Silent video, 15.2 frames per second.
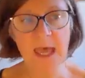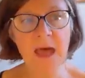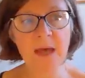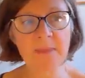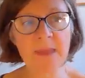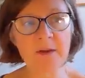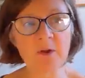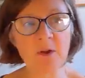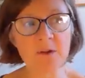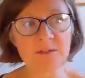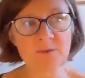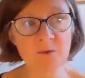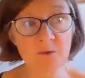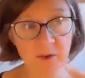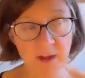And there are
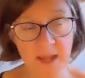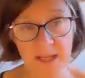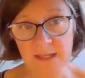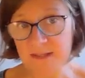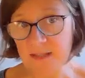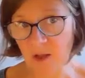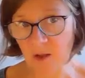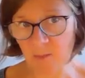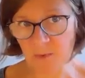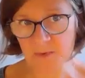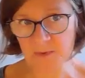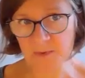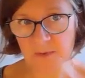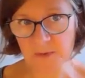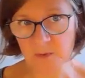some great
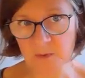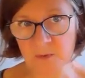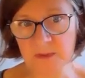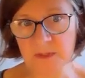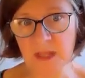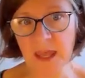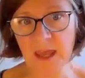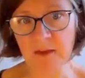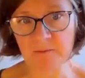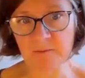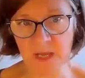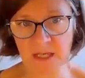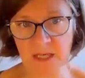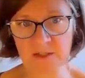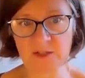examples of schools that have
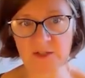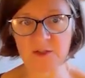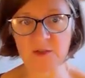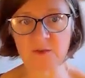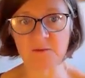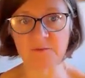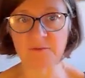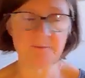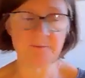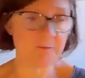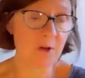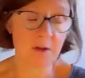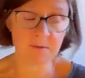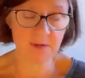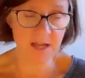managed to,
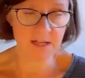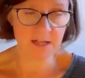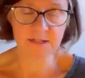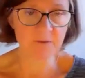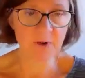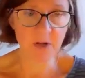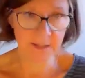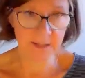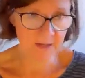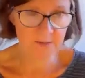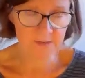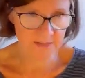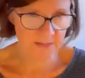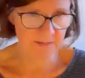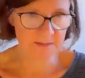actually run health
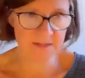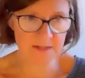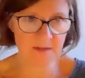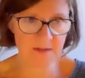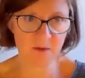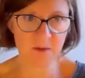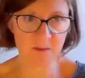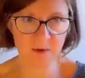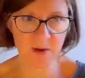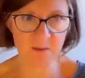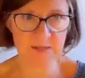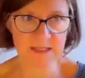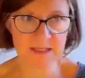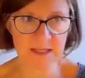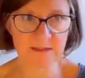services on the
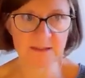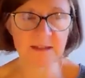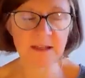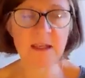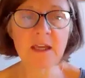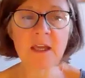premises.